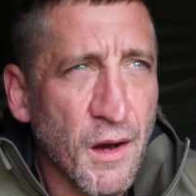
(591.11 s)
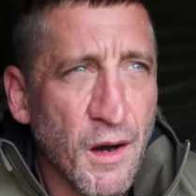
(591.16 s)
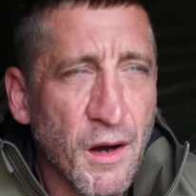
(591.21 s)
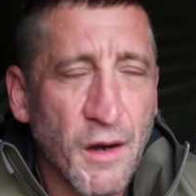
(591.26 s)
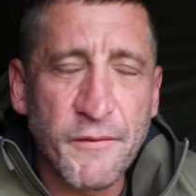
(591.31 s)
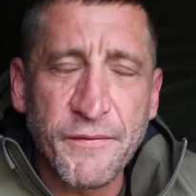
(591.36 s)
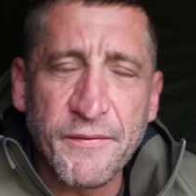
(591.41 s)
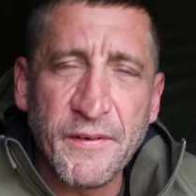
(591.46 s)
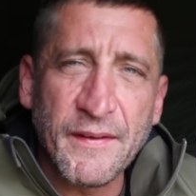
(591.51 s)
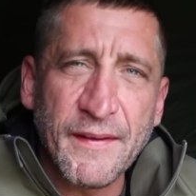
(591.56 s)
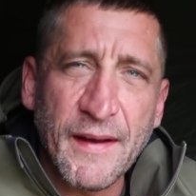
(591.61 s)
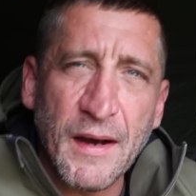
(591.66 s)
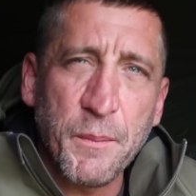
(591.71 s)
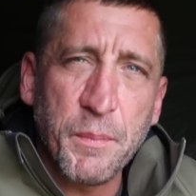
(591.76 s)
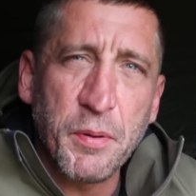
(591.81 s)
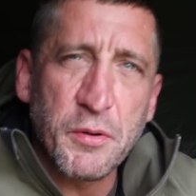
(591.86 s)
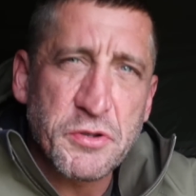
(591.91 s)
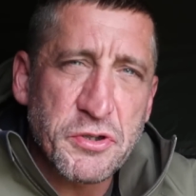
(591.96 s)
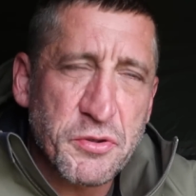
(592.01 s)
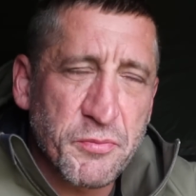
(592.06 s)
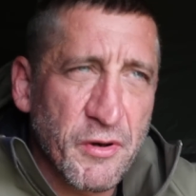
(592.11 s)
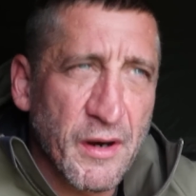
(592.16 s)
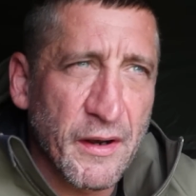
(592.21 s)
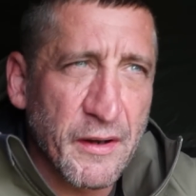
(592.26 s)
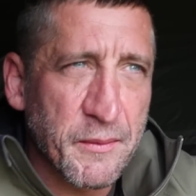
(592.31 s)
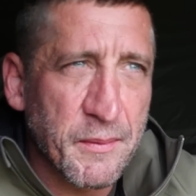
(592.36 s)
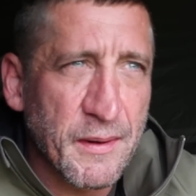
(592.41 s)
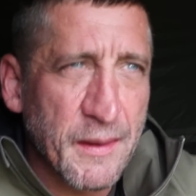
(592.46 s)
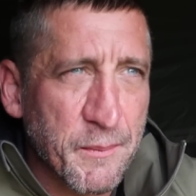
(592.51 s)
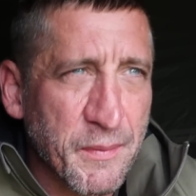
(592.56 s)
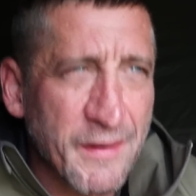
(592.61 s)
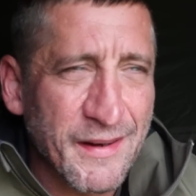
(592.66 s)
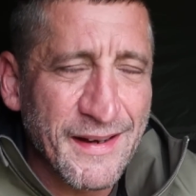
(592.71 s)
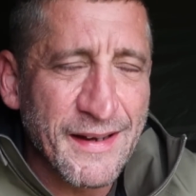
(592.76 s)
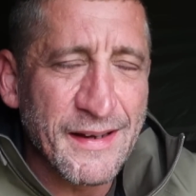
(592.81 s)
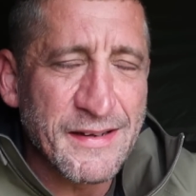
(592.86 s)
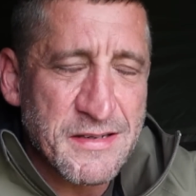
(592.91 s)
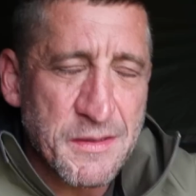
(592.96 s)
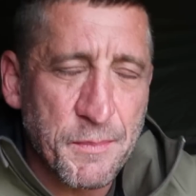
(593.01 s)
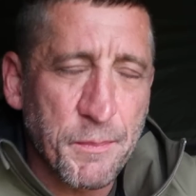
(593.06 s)
Hopefully that'll push them around a bit, but
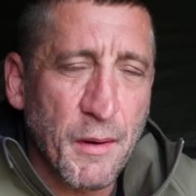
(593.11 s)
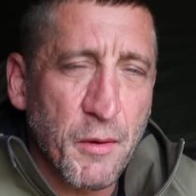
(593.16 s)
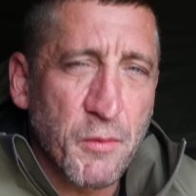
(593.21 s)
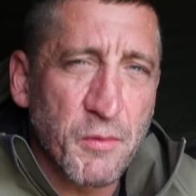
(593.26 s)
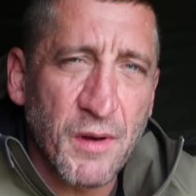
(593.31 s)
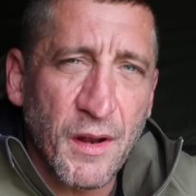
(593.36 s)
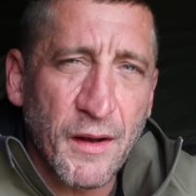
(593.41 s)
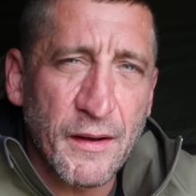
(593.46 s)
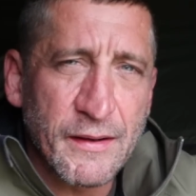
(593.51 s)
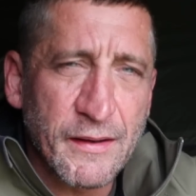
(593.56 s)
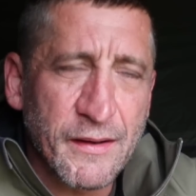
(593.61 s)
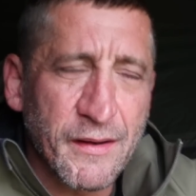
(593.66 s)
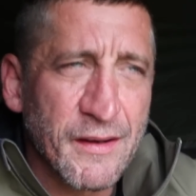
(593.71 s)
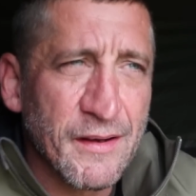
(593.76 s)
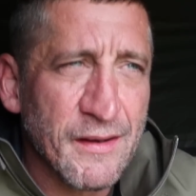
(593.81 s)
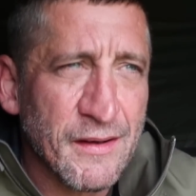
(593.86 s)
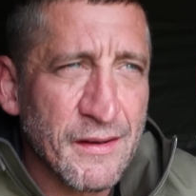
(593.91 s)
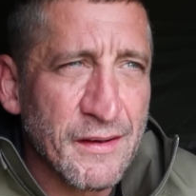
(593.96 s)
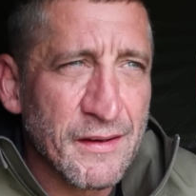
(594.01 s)
it is a boat lake.